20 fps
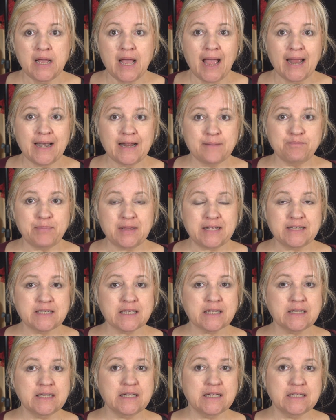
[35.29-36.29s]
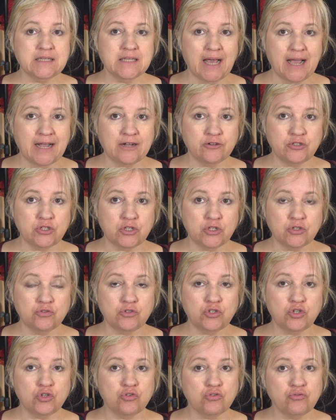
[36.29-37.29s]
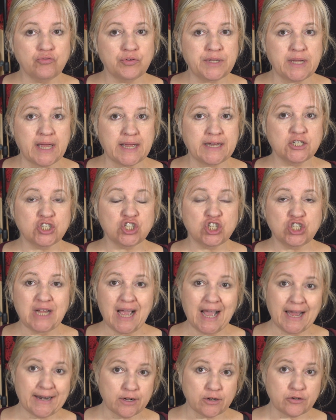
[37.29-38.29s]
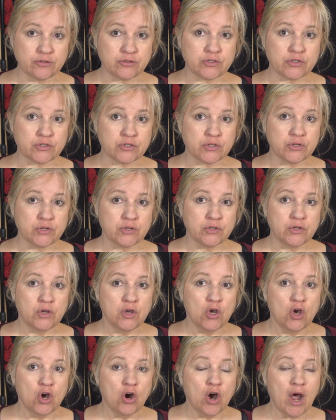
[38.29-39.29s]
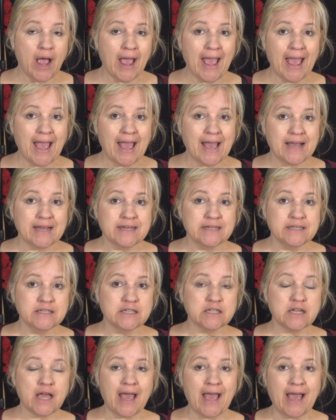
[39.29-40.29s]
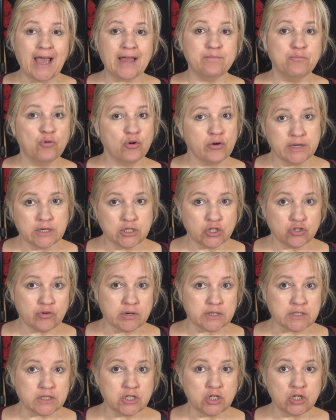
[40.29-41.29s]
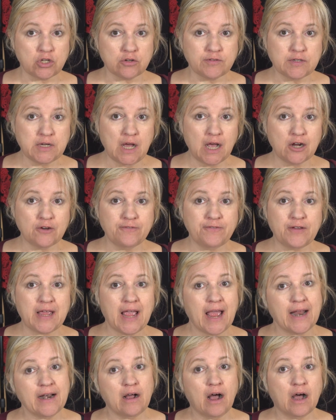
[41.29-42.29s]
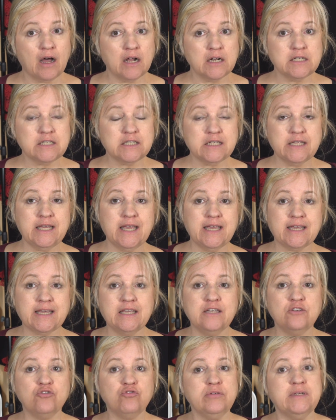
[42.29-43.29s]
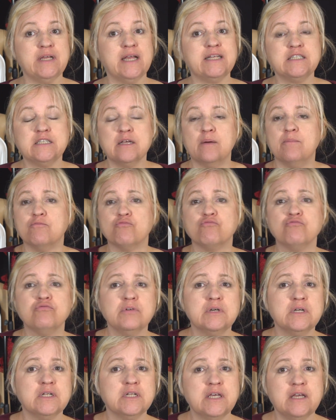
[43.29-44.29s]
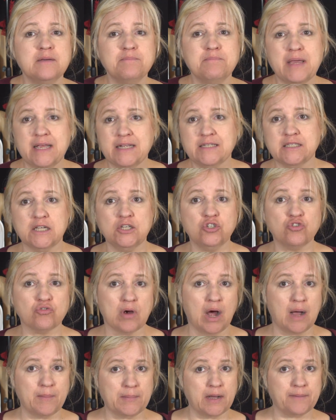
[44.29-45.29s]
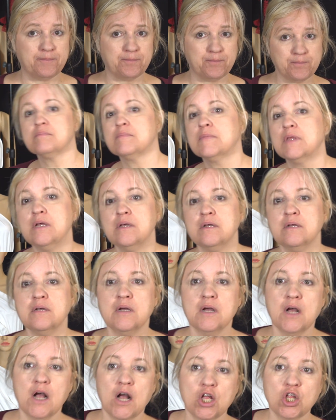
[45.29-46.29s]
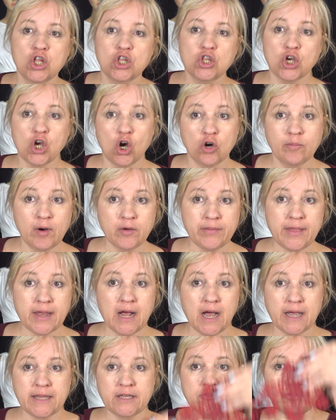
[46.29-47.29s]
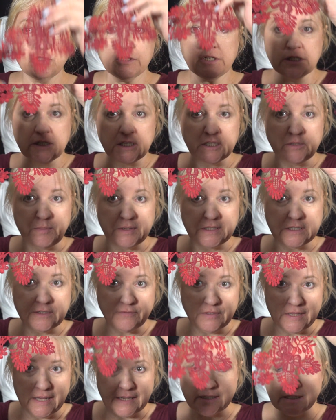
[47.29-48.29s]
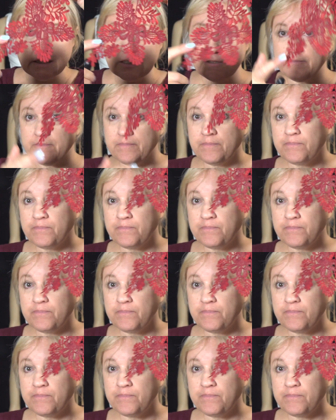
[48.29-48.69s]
and it basically allows you to create shadows and add more interest to your photography, and honestly, it can create some really amazing drama. The gobo that I used is this piece of lace.